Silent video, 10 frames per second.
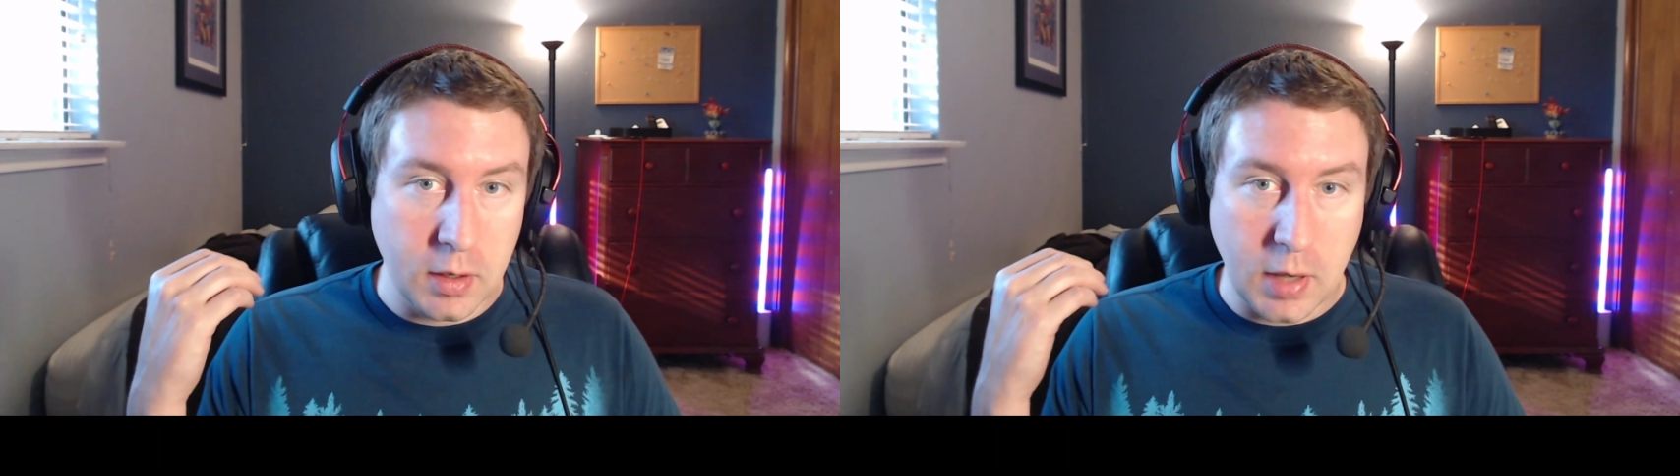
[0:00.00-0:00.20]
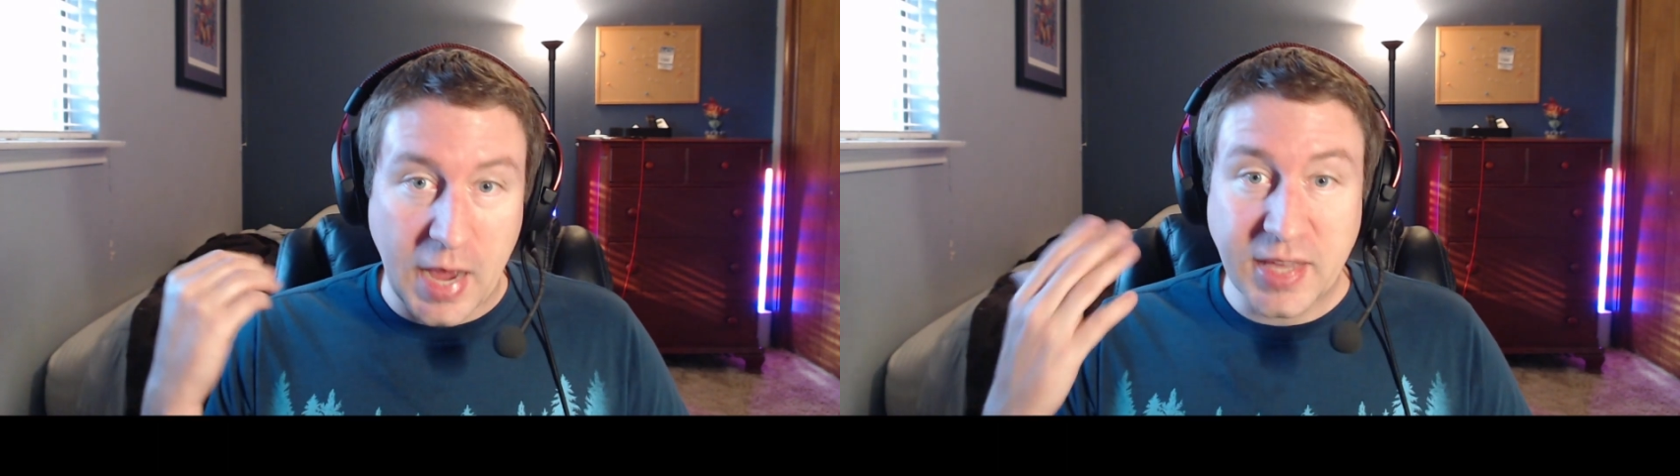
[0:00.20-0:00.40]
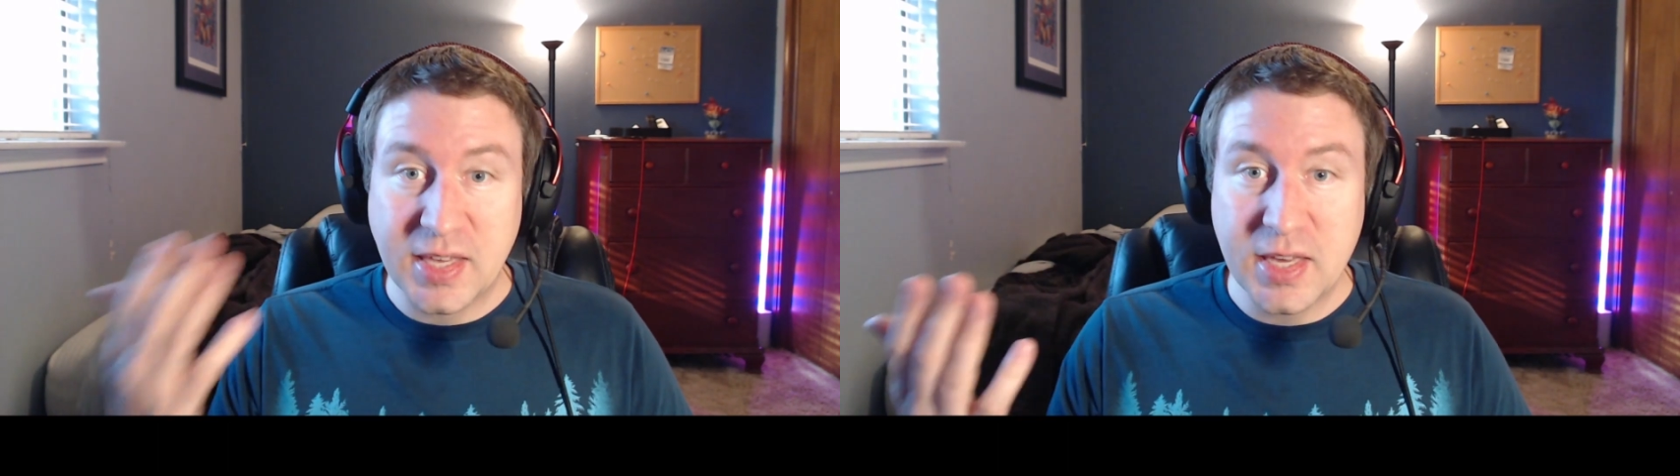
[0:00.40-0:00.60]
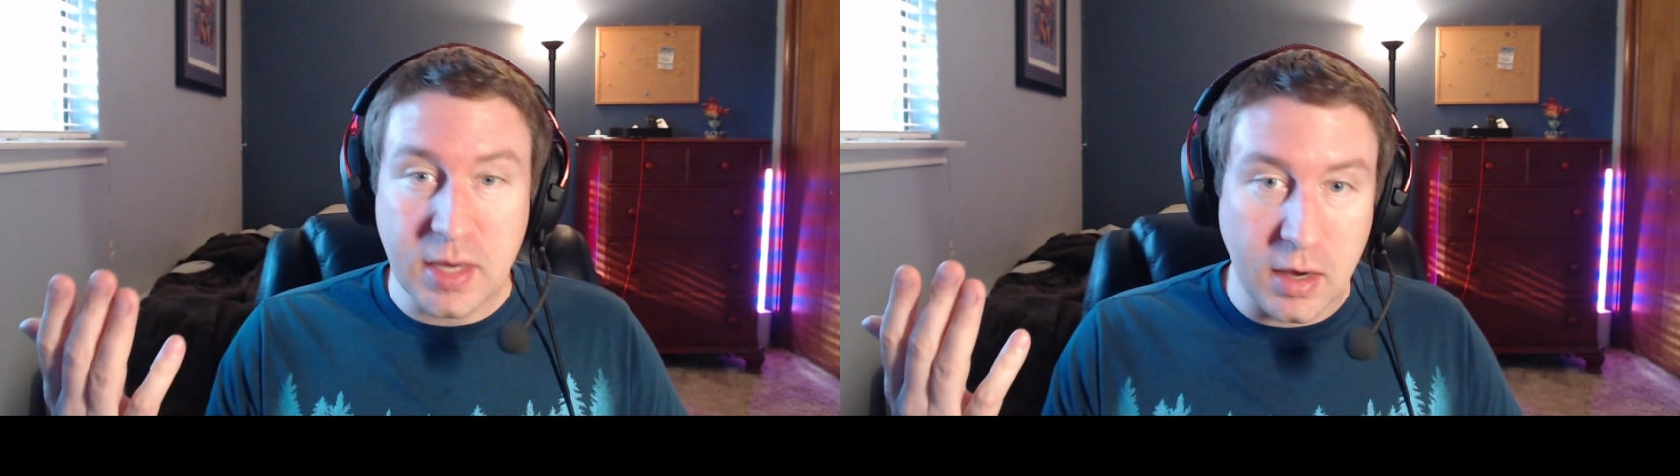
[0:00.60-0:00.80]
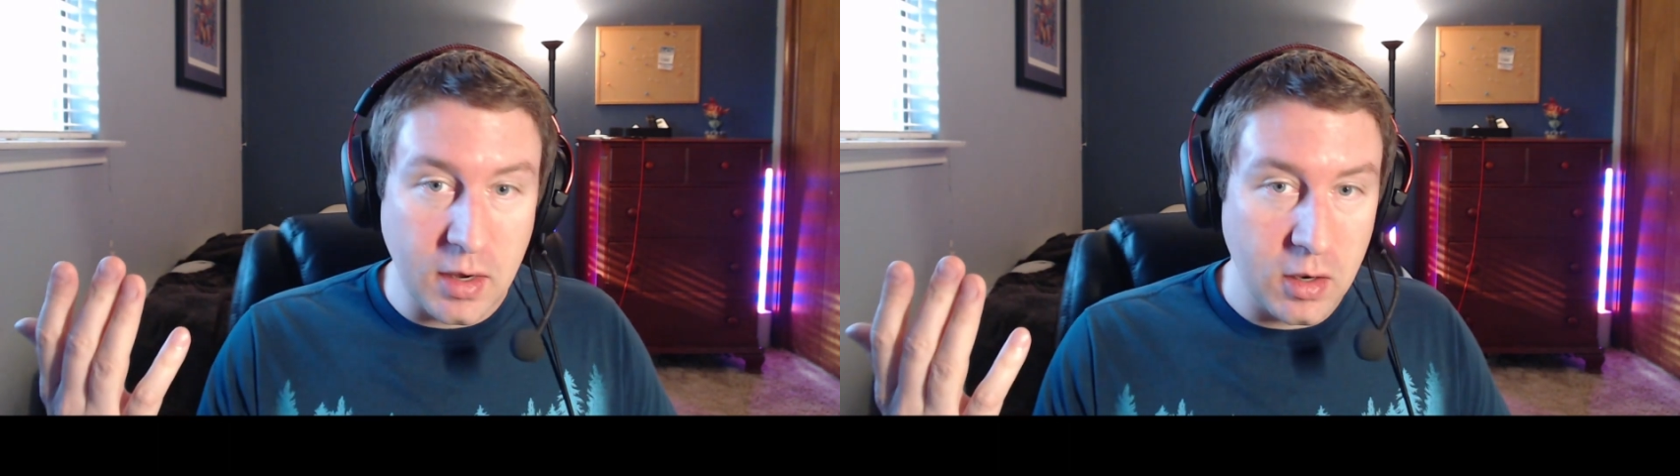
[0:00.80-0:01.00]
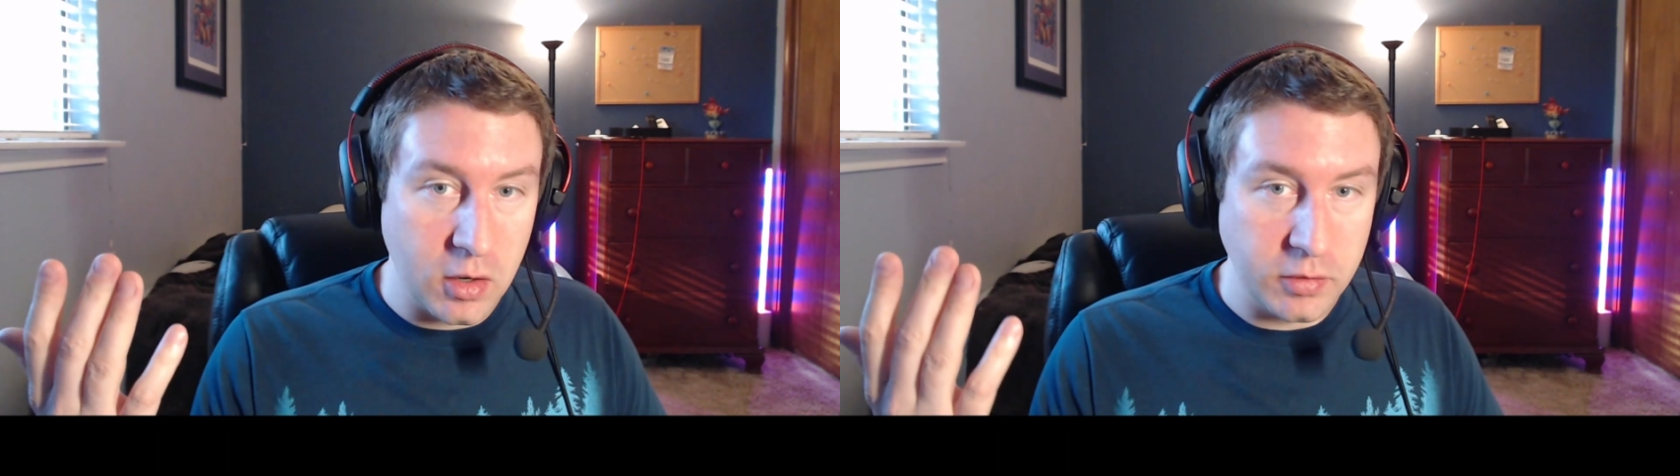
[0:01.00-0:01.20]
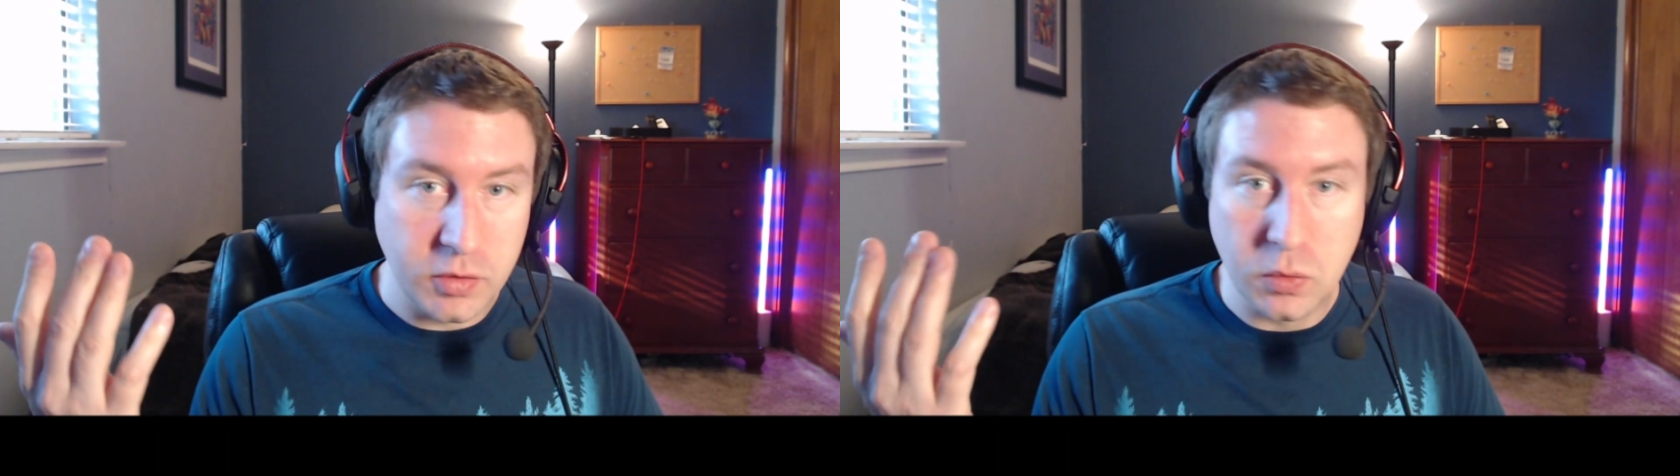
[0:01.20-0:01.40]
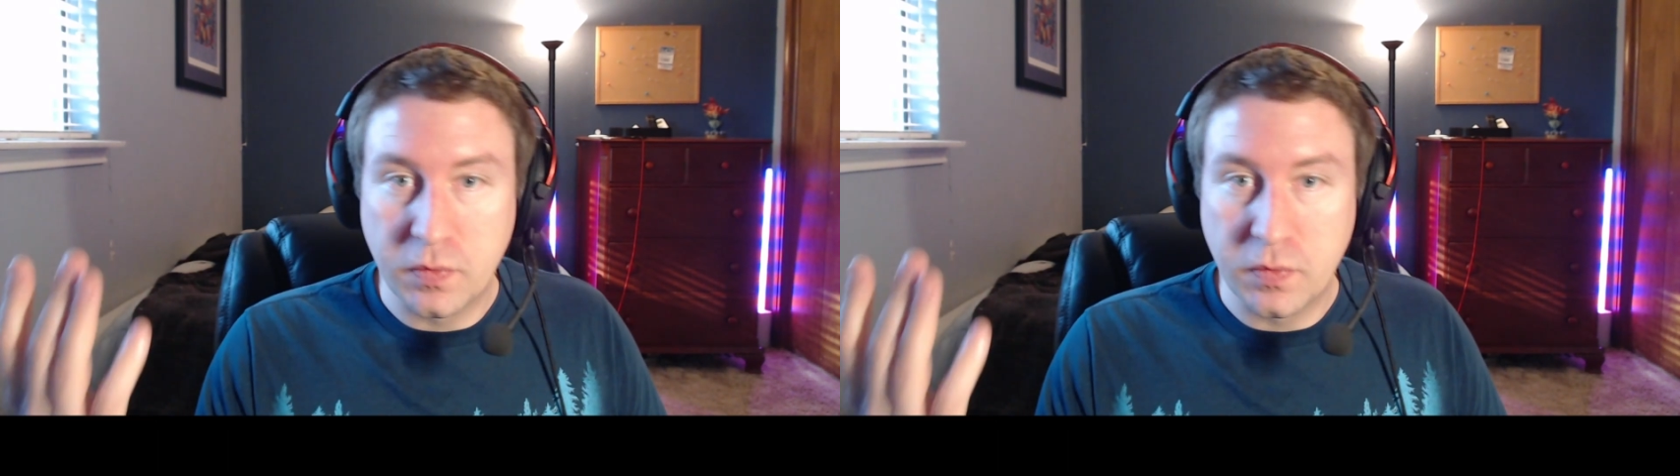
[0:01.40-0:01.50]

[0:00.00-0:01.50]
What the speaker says: IKEA are two